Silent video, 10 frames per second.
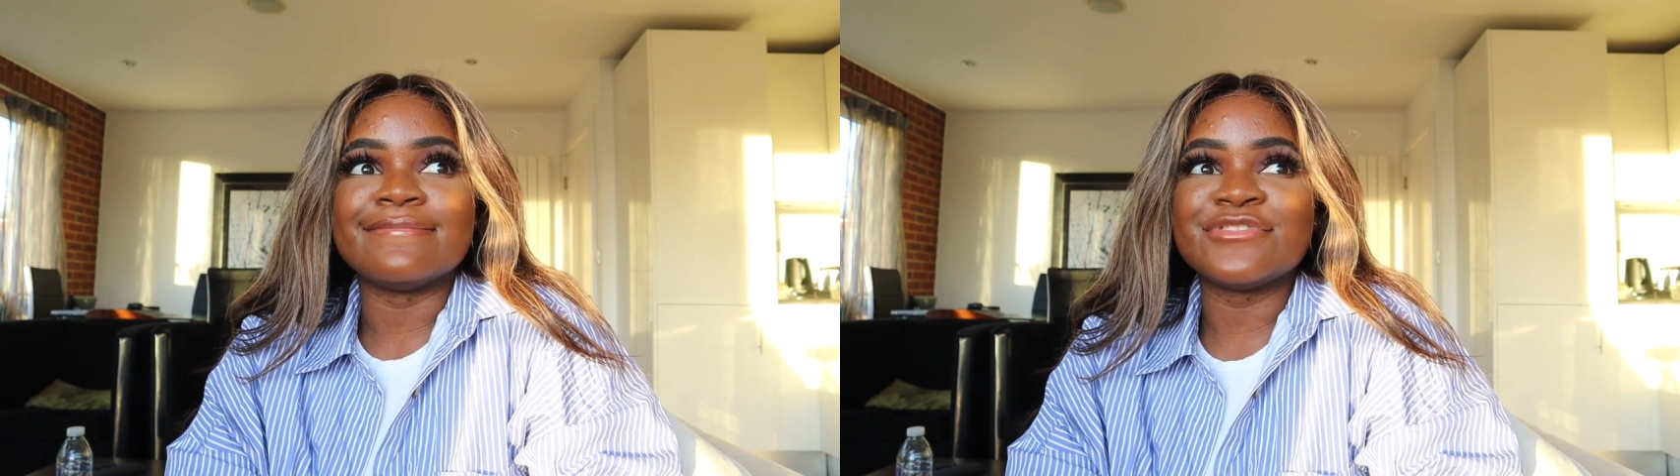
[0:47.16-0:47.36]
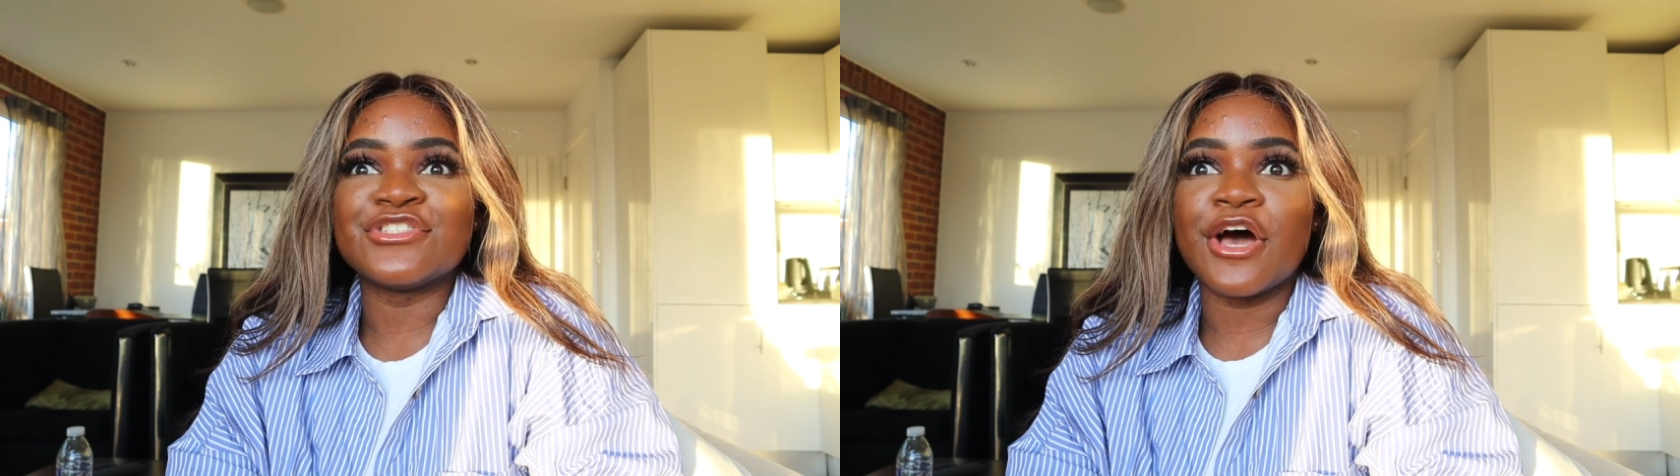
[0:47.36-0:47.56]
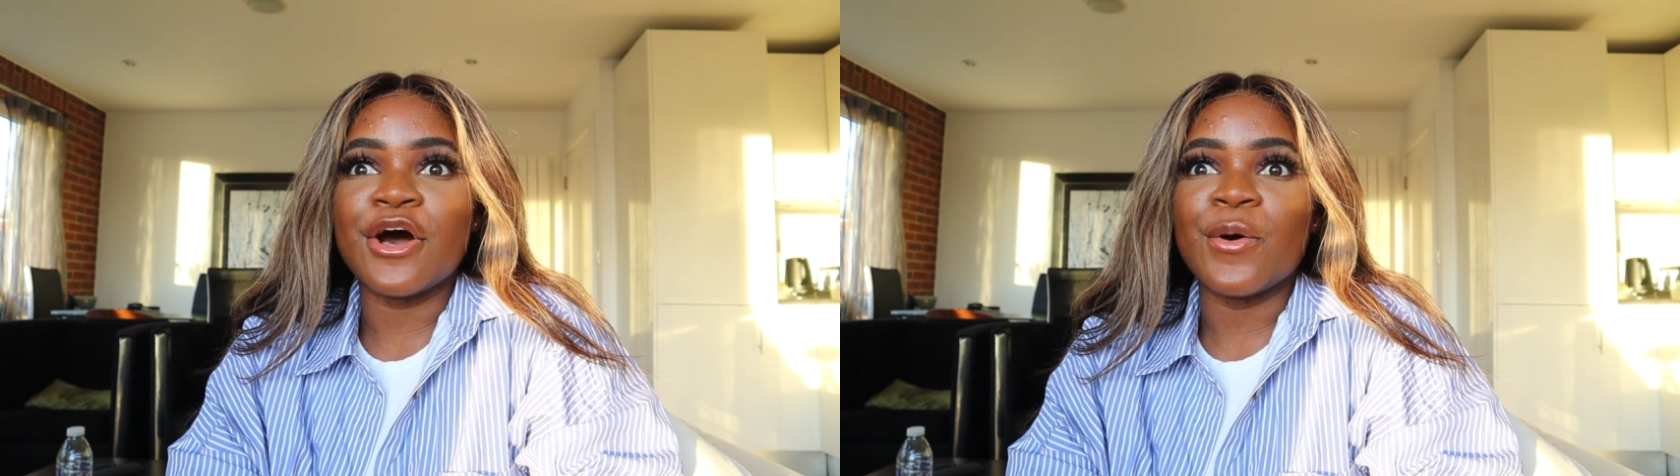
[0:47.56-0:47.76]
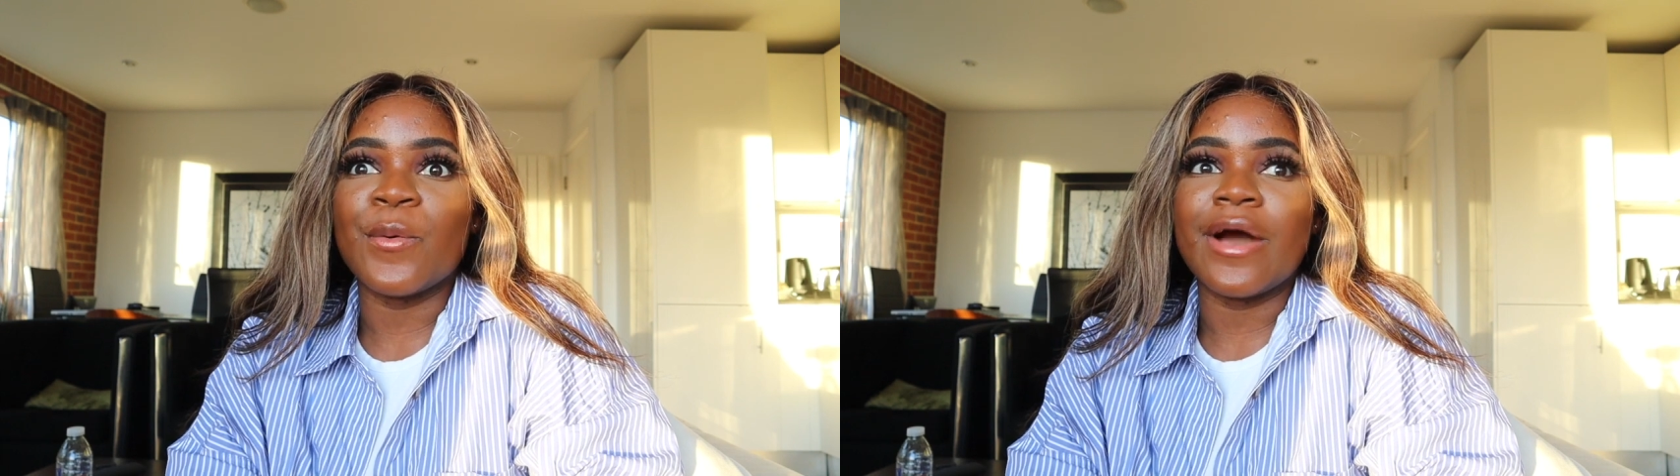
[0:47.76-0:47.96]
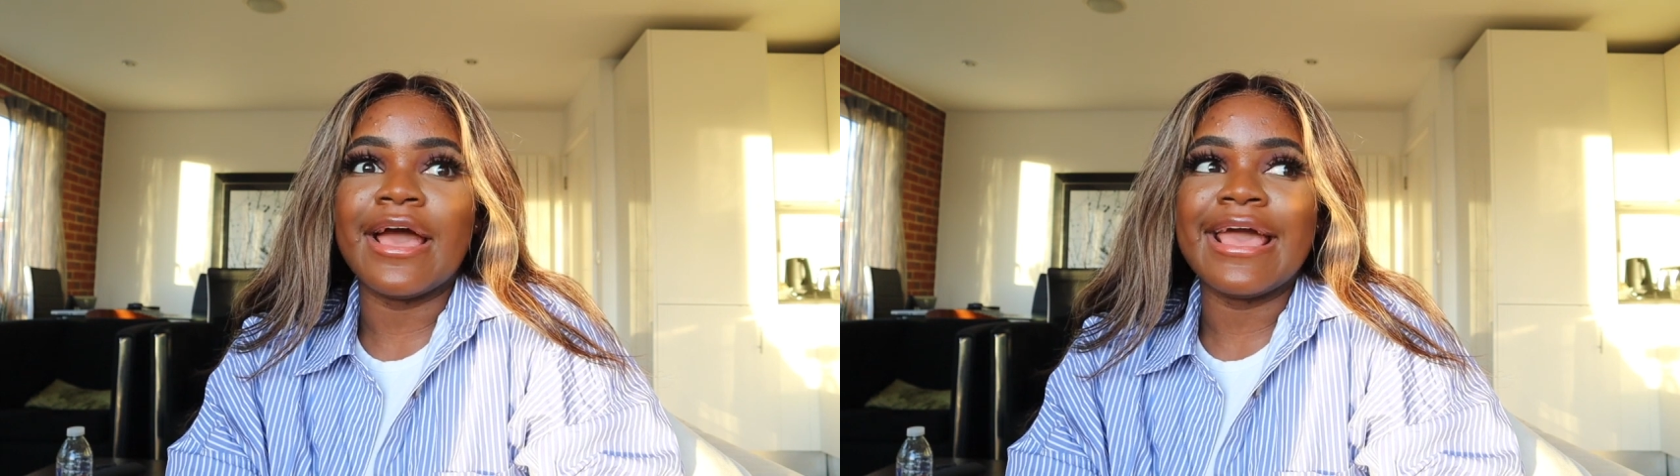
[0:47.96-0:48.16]

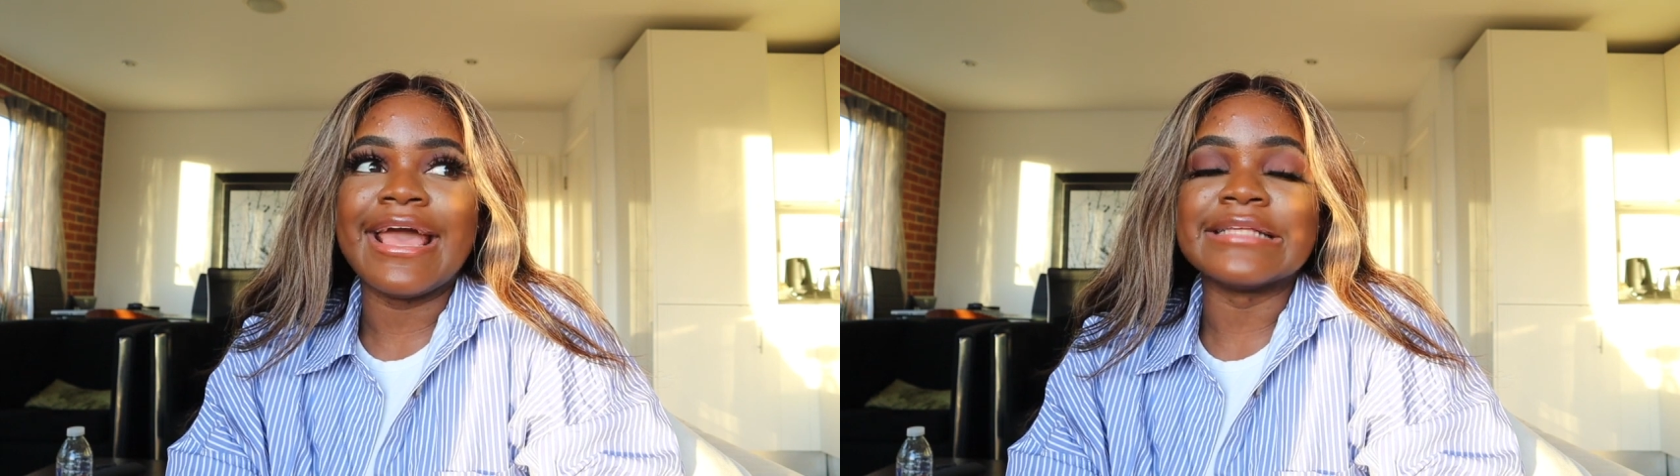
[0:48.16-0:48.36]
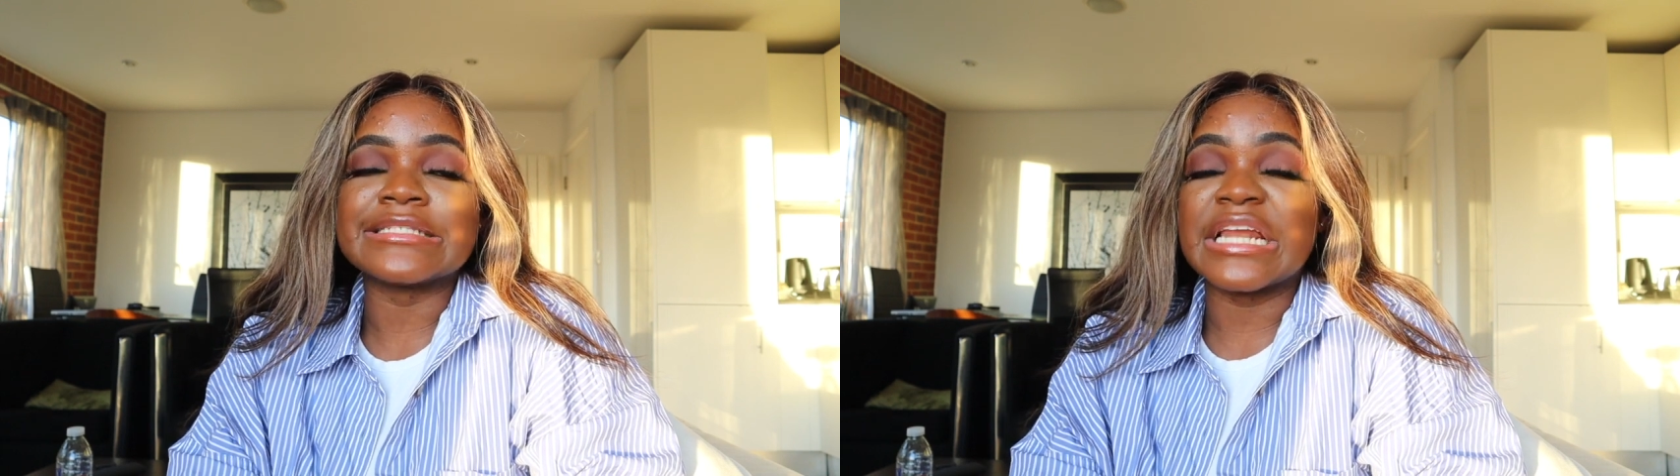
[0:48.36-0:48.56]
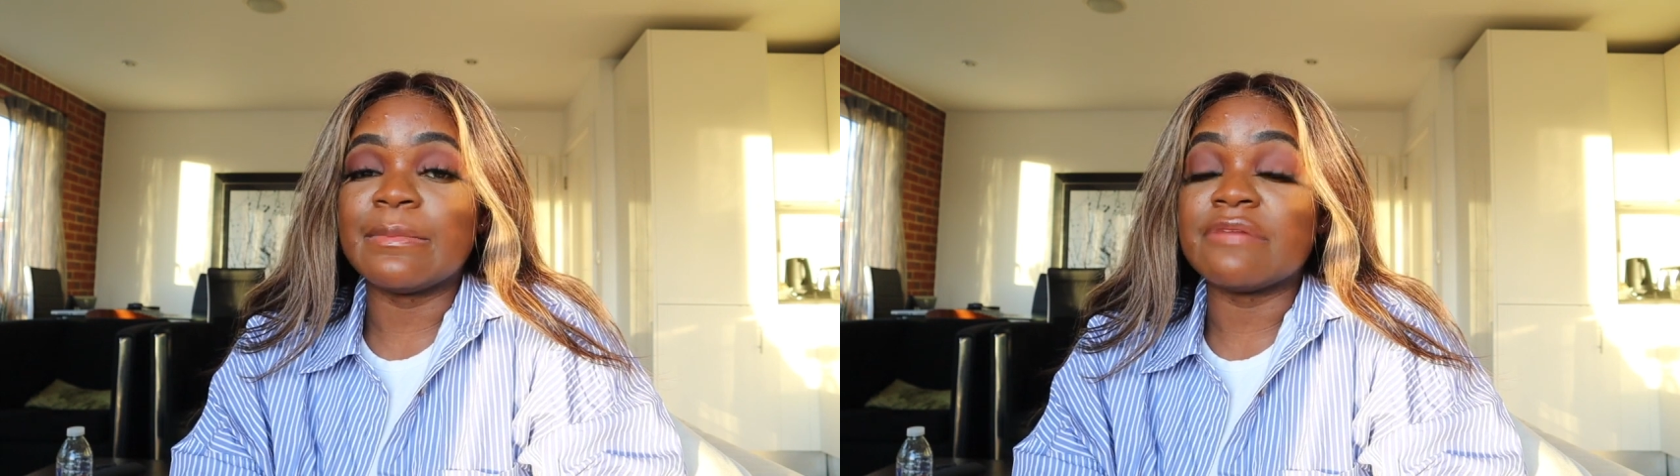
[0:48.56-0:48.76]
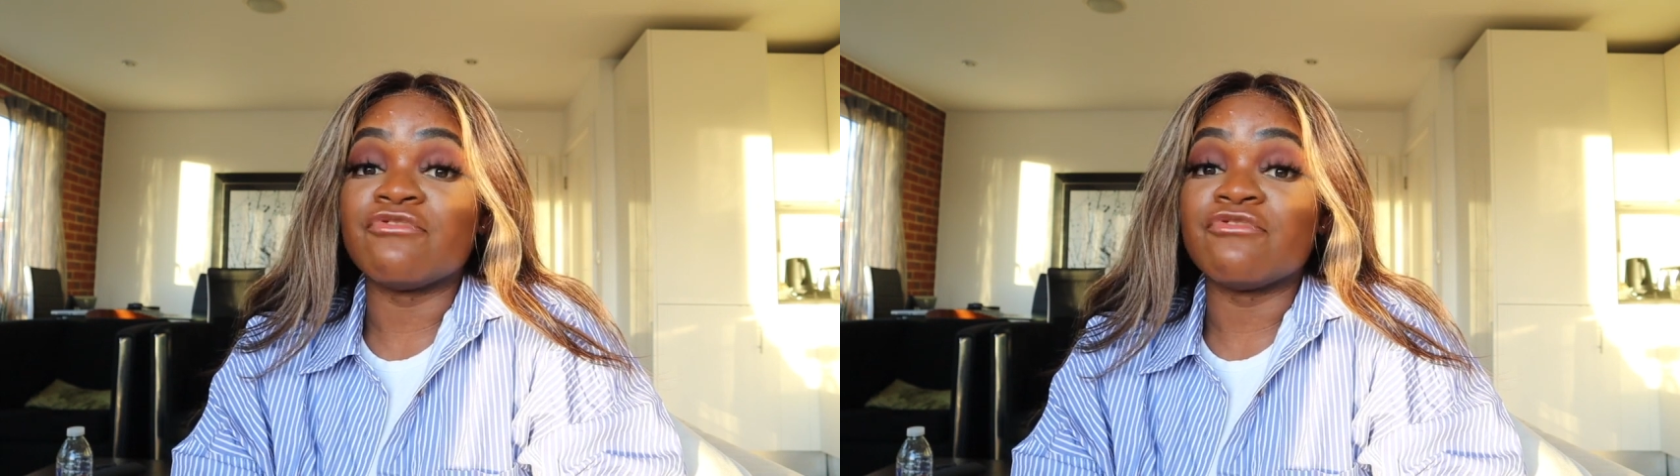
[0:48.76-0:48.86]
So it's going to be